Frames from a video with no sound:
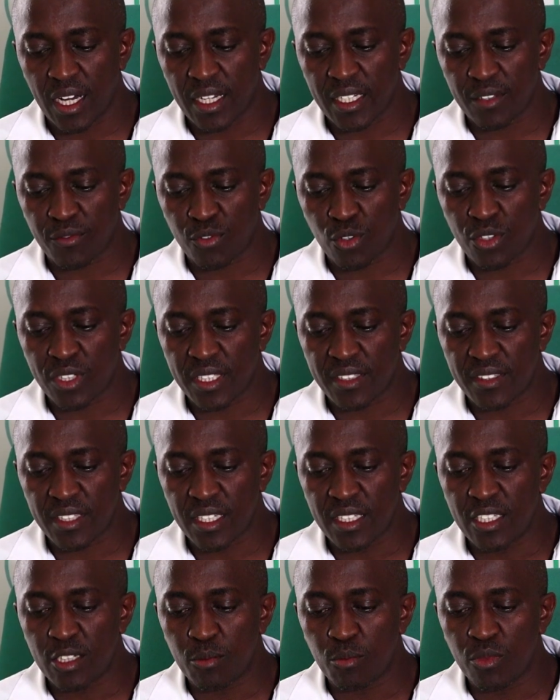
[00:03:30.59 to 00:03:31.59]
nephrotic
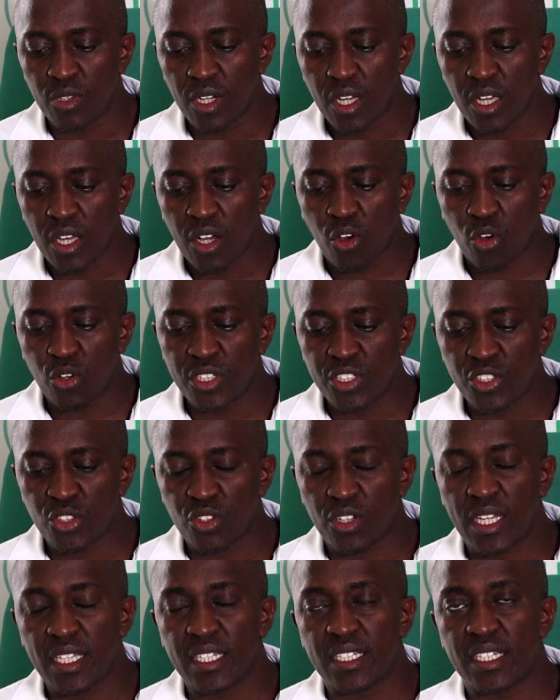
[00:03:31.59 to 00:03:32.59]
syndrome,
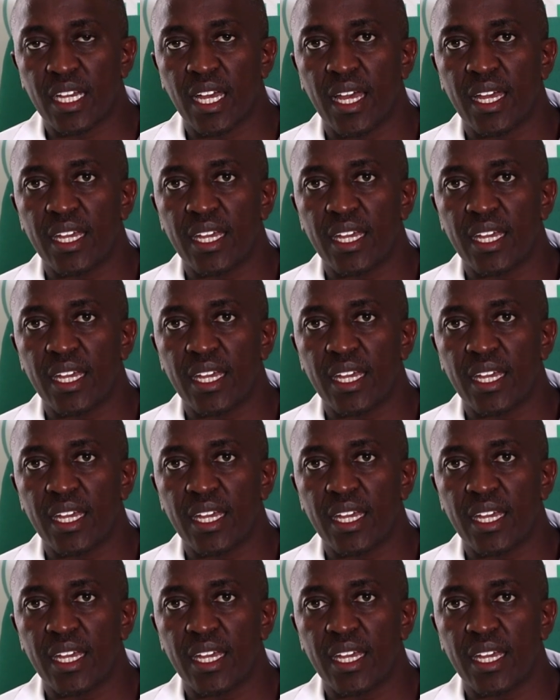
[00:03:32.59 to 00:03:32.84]
condition like